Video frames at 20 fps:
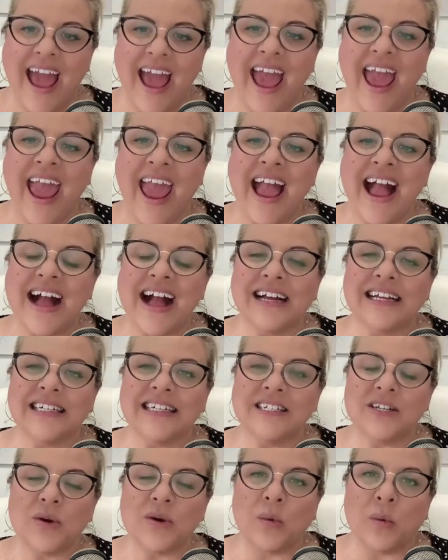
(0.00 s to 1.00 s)

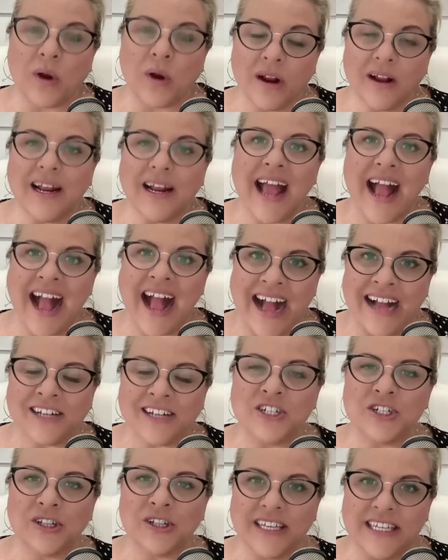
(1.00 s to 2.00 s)
and we're going to
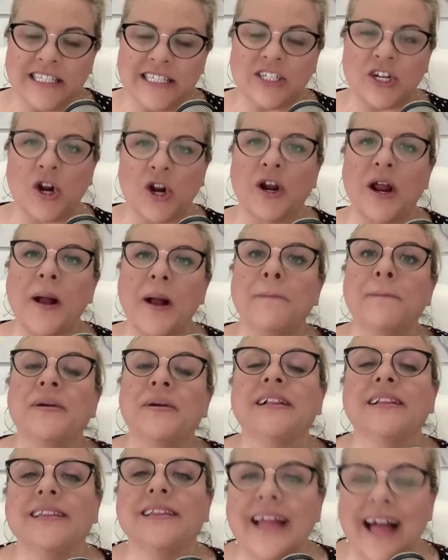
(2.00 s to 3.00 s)
actually start
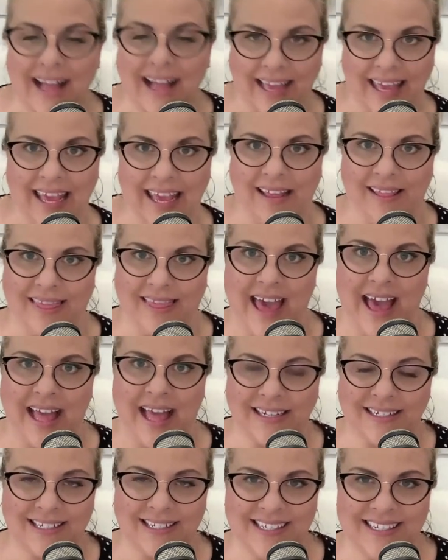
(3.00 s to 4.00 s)
applying
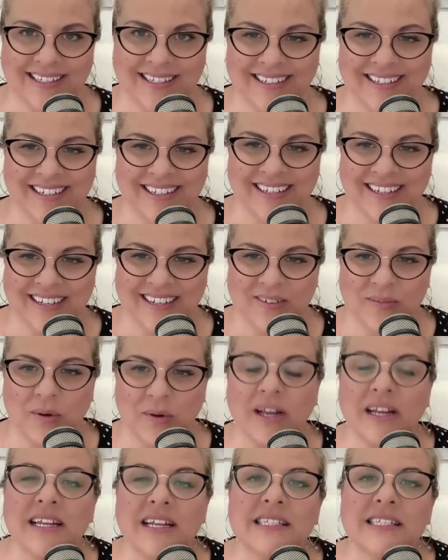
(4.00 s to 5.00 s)
that. We're
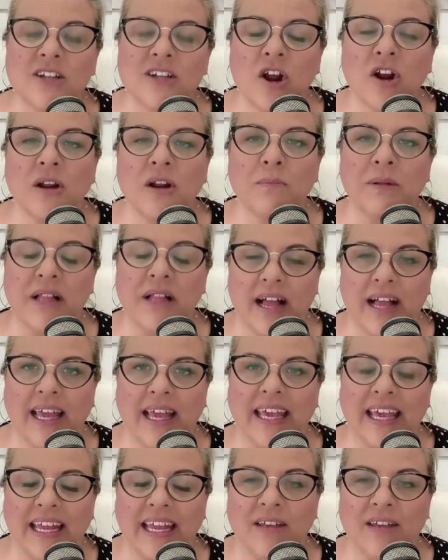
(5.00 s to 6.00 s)
going to start
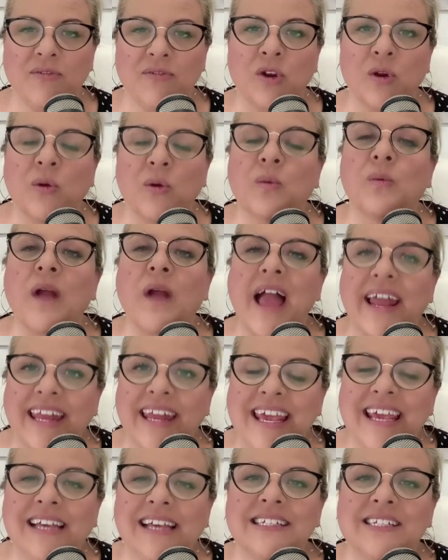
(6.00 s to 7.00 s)
applying it. If you're
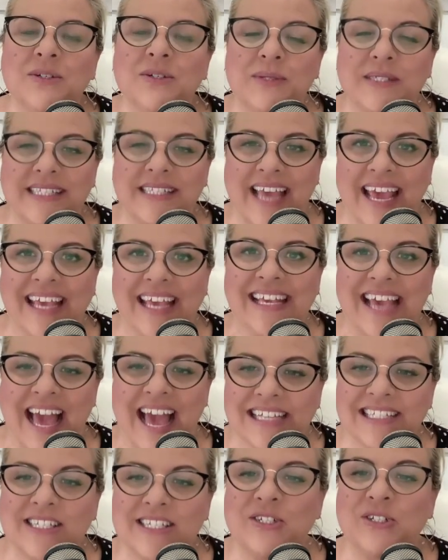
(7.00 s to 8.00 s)
ready to say
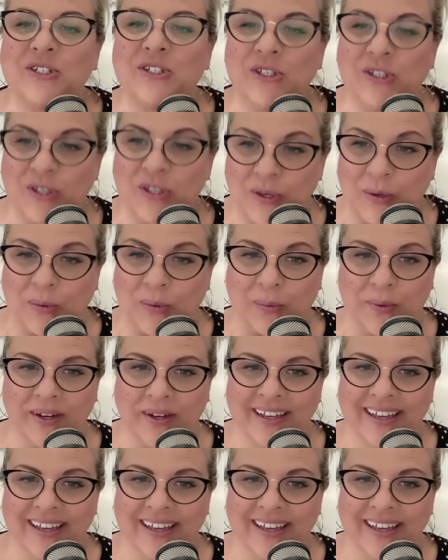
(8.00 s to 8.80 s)
yes to you,